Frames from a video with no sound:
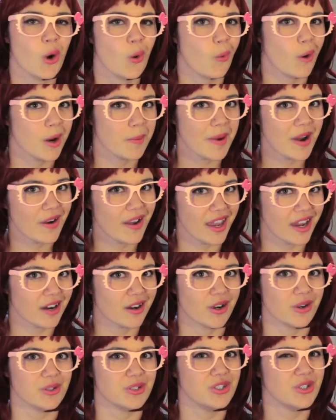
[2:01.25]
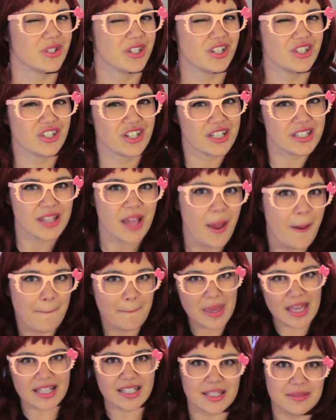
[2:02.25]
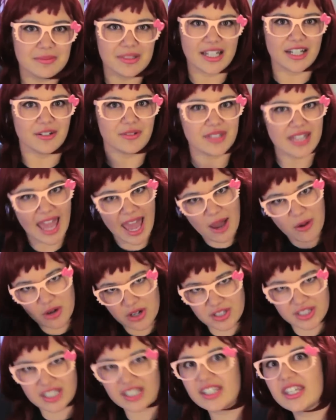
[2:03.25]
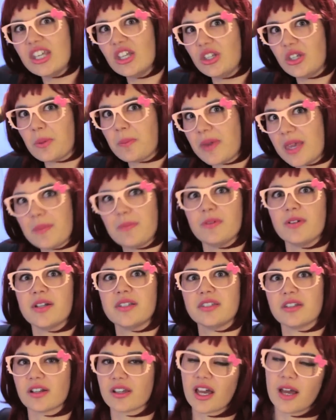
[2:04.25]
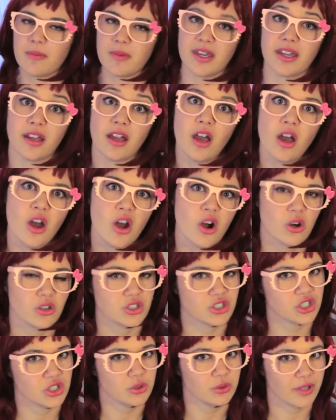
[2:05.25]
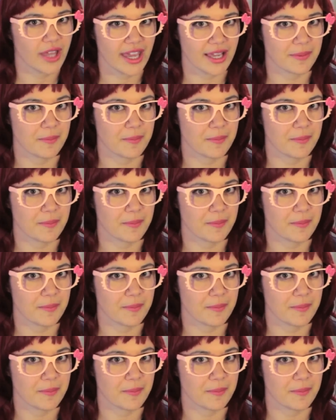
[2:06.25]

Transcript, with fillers: What about arrows? You can just make some little towers and kill your people as they're coming. Do you like